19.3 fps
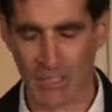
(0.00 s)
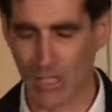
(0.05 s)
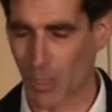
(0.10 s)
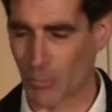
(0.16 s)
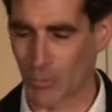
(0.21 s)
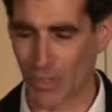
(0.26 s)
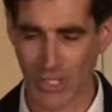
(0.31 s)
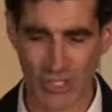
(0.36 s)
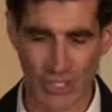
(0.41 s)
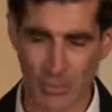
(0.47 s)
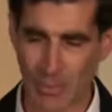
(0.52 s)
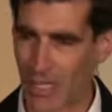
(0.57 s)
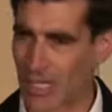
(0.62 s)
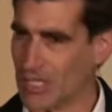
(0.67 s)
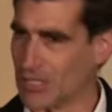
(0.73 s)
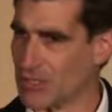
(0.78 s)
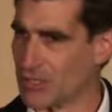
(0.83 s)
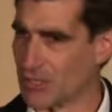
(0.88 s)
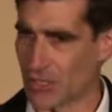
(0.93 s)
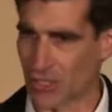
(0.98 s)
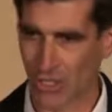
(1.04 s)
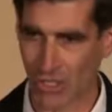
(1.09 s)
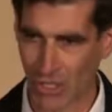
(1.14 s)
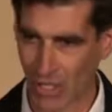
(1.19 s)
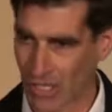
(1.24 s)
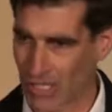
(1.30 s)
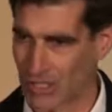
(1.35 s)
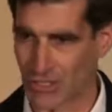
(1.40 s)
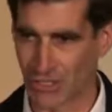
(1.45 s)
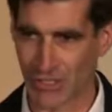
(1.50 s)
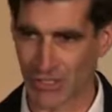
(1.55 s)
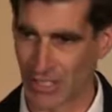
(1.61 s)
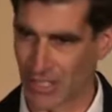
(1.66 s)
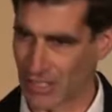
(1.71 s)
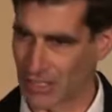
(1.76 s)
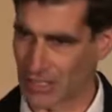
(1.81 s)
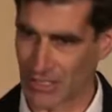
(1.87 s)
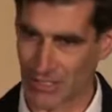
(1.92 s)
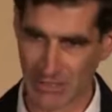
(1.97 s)
Our project managers, our clients are
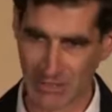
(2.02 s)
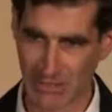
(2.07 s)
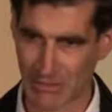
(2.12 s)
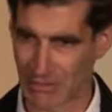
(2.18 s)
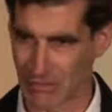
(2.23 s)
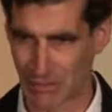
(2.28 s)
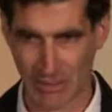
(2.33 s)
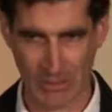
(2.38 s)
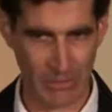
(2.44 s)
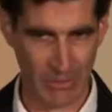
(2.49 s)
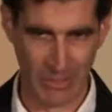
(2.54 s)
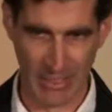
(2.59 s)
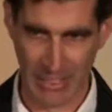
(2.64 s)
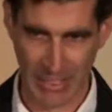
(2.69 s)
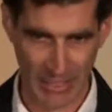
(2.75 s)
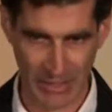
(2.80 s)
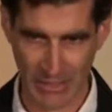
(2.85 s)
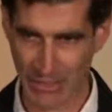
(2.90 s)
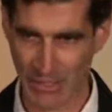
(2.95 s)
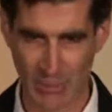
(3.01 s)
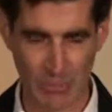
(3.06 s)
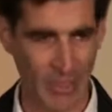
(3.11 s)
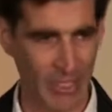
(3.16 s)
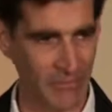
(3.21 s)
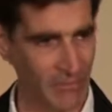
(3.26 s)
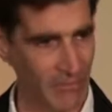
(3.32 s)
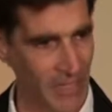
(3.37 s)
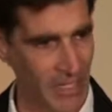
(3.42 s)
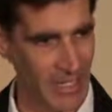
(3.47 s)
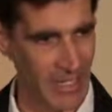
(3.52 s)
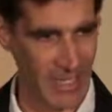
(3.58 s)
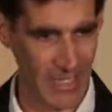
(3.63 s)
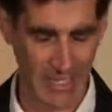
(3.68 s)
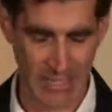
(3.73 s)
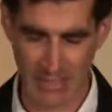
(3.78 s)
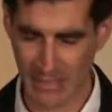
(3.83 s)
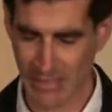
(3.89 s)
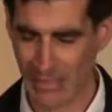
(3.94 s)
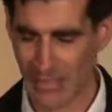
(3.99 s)
telling us, we got to get this done by
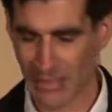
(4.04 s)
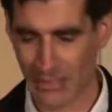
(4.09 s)
Friday.